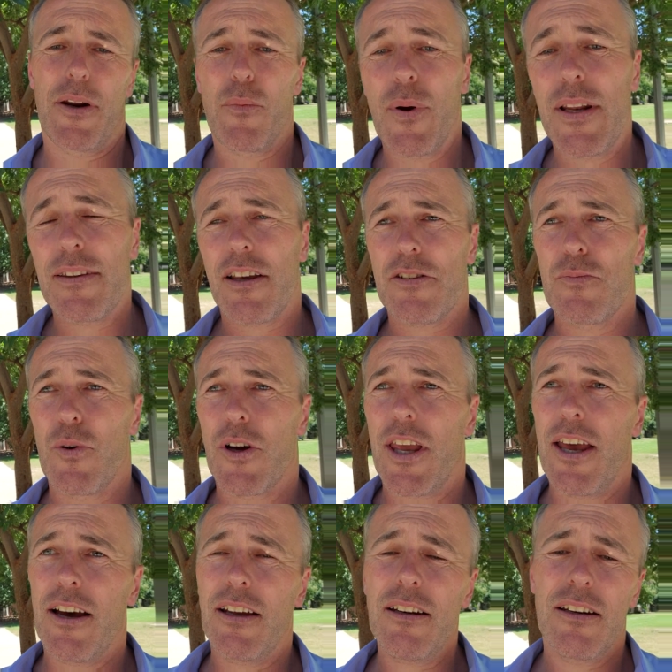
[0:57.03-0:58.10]
And when it doesn't work
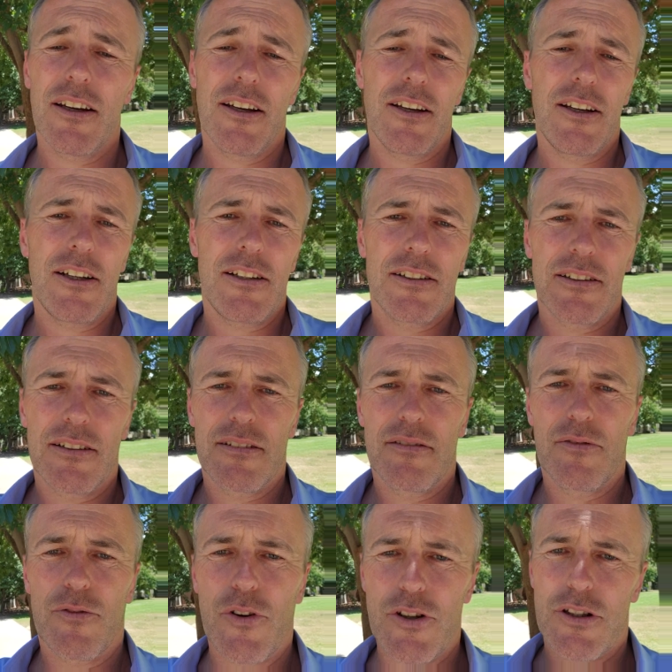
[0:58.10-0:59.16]
out,
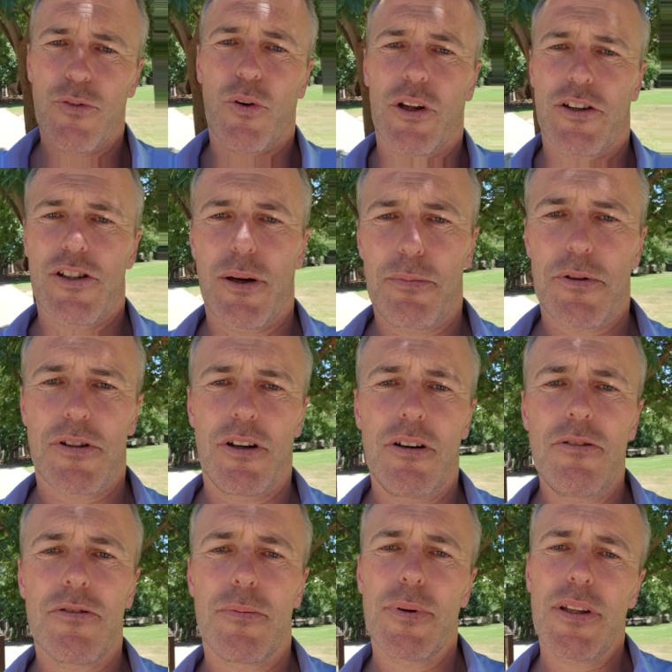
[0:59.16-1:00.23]
first of all, accept
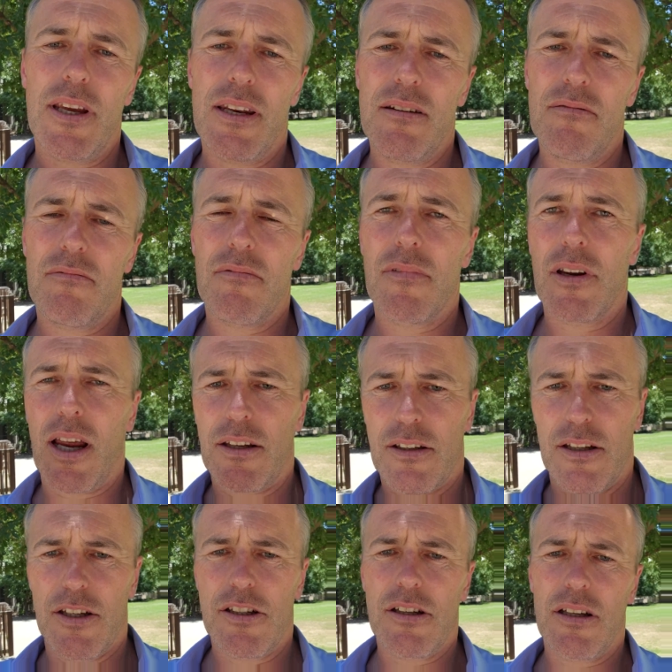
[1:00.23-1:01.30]
yourself, but then
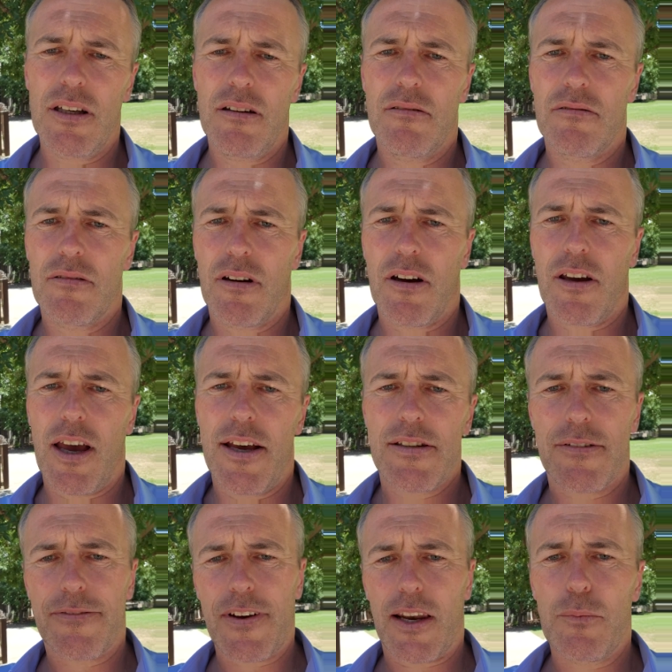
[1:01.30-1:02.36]
unconditionally, okay, as
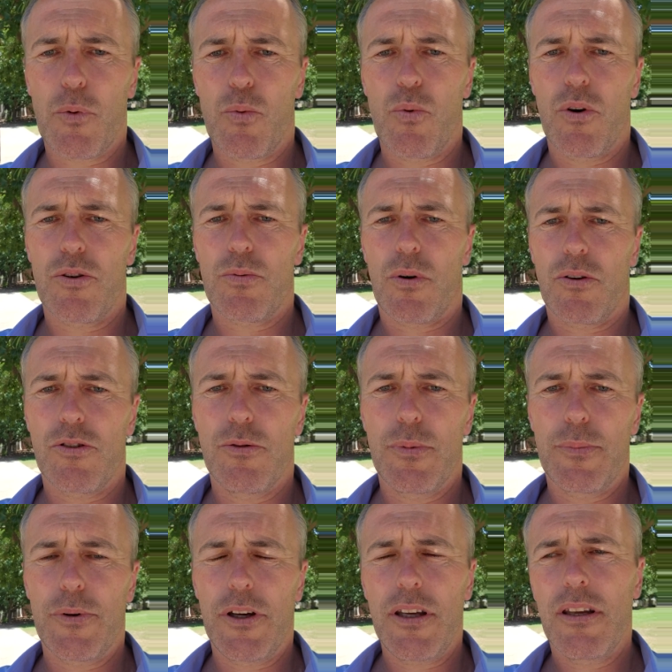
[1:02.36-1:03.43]
a fallible, worthwhile human
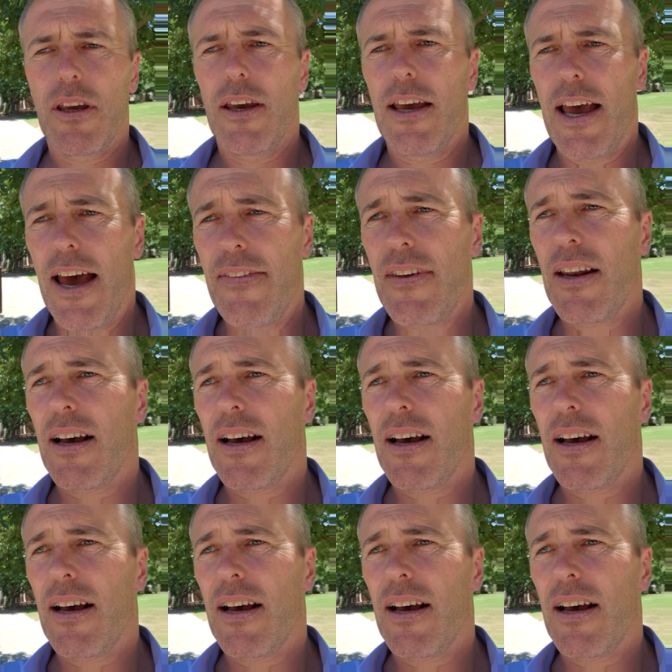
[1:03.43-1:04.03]
being, and then